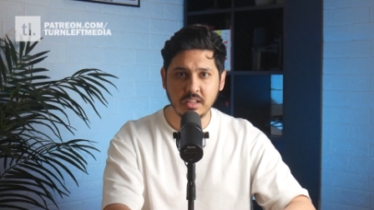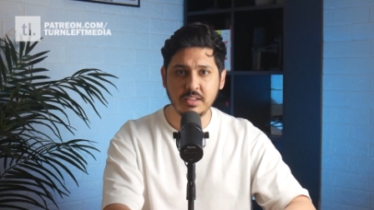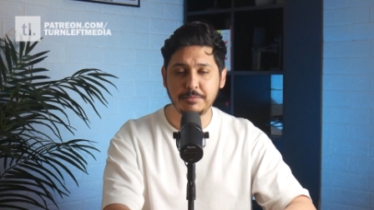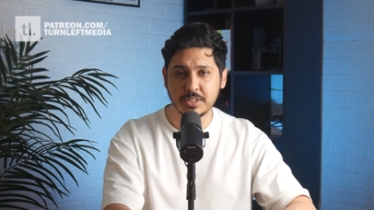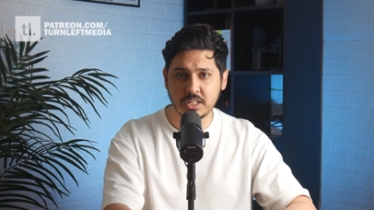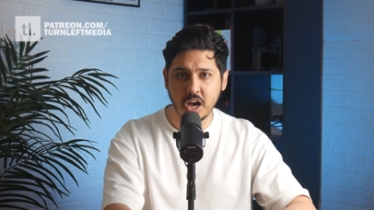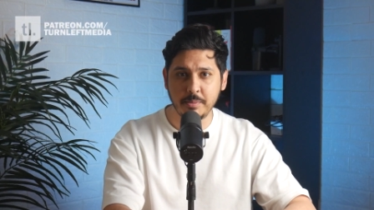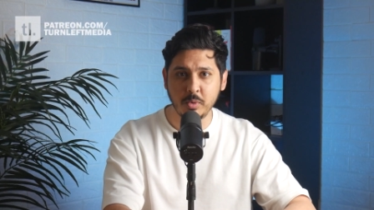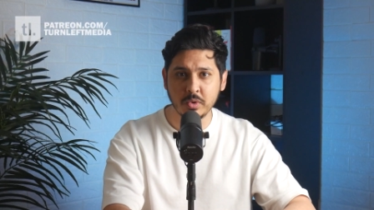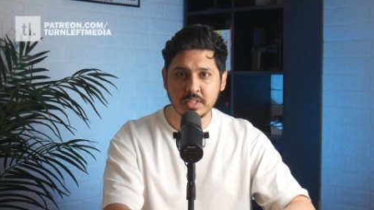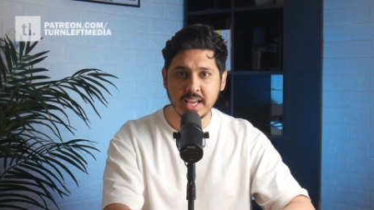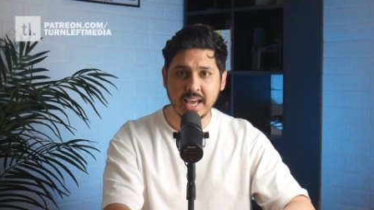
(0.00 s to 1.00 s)
If Starmer
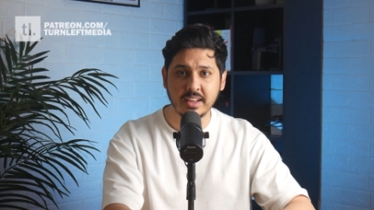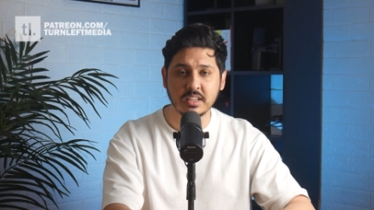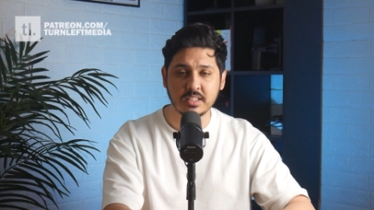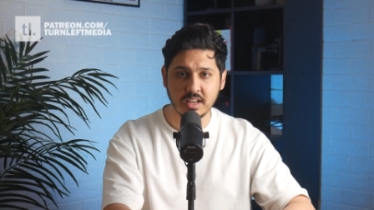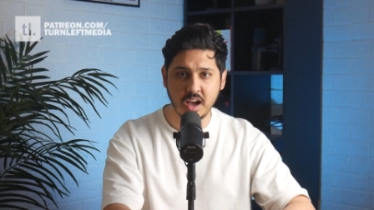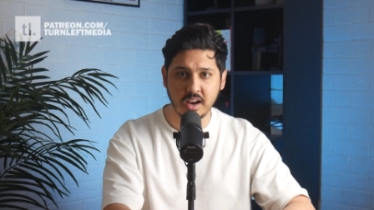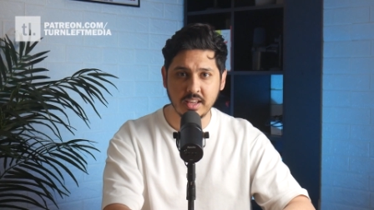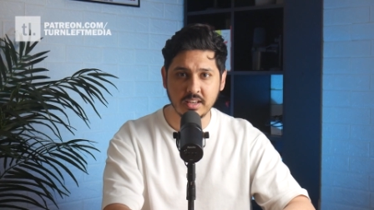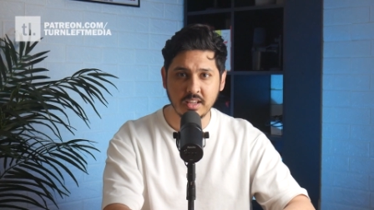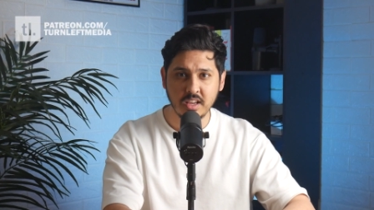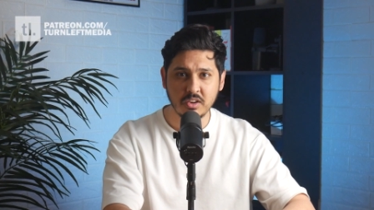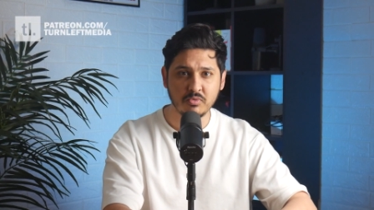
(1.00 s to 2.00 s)
wants to act like
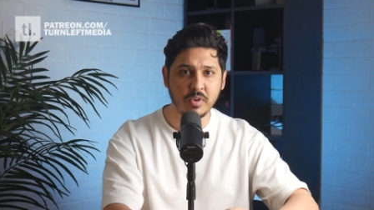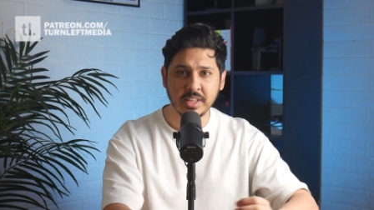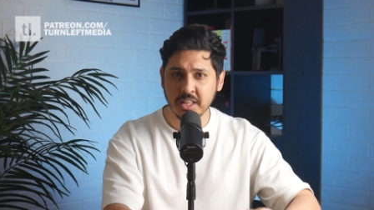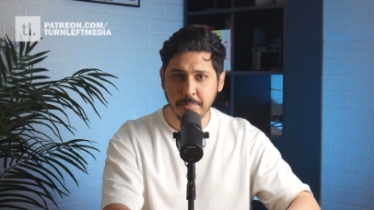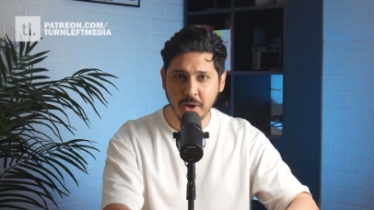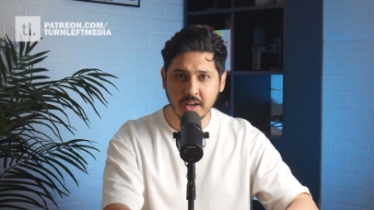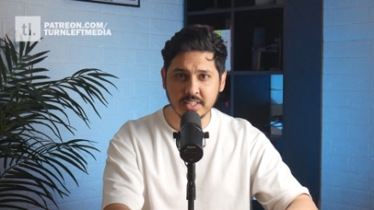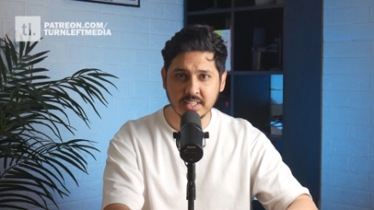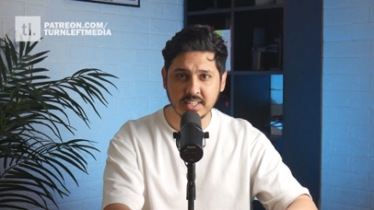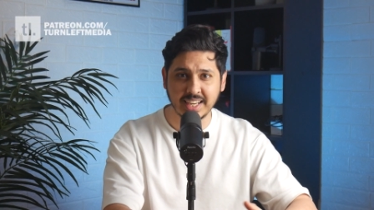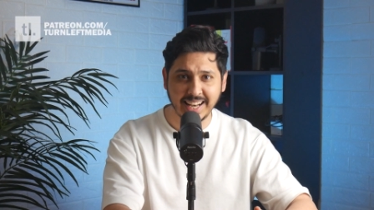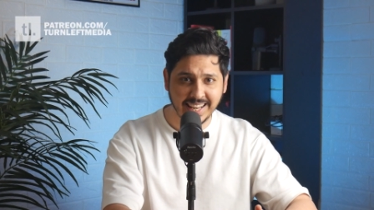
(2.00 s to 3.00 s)
Stalin, running the party
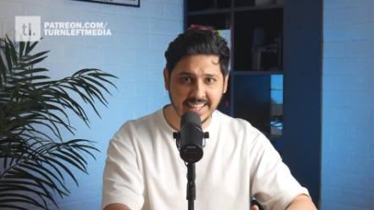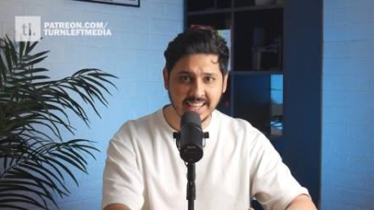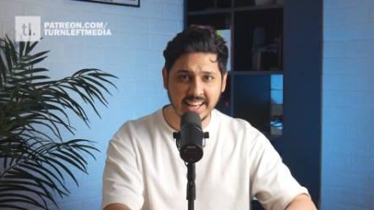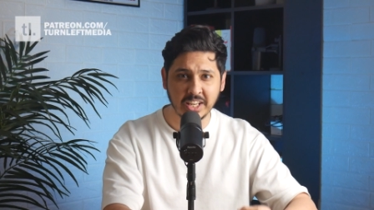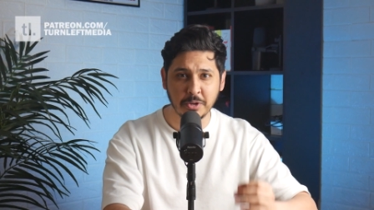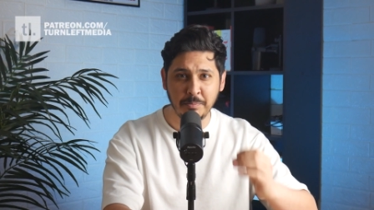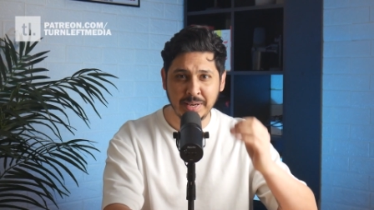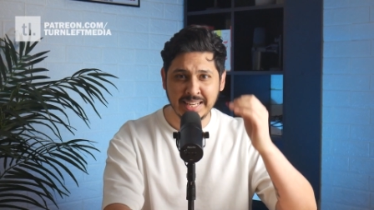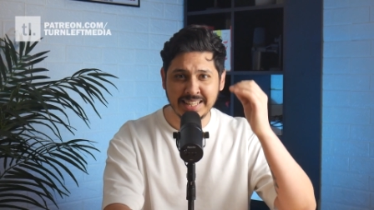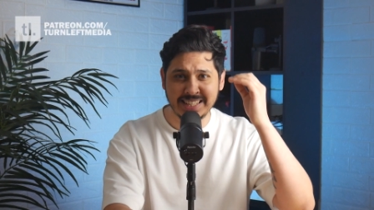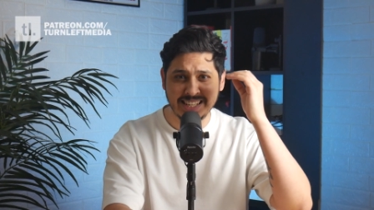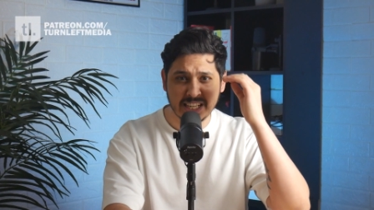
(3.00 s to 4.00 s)
as a clique and a
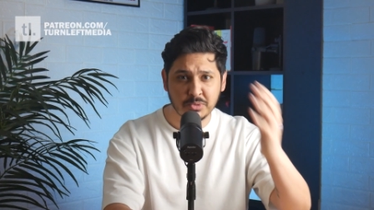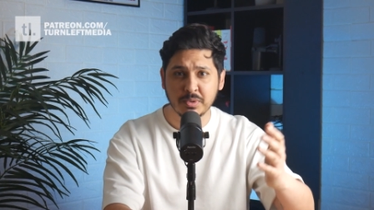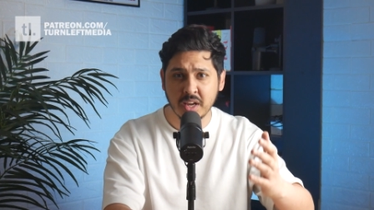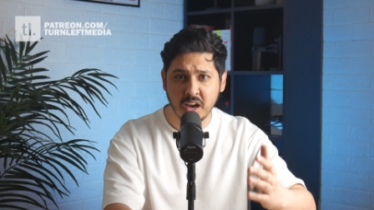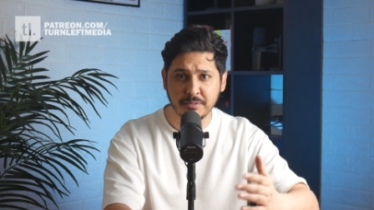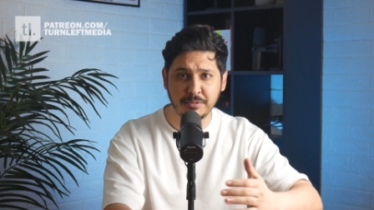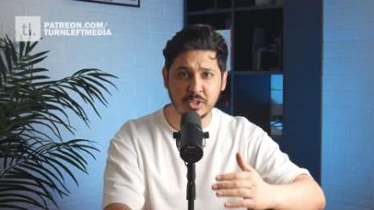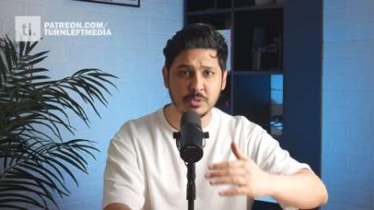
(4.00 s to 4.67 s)
complete disregard for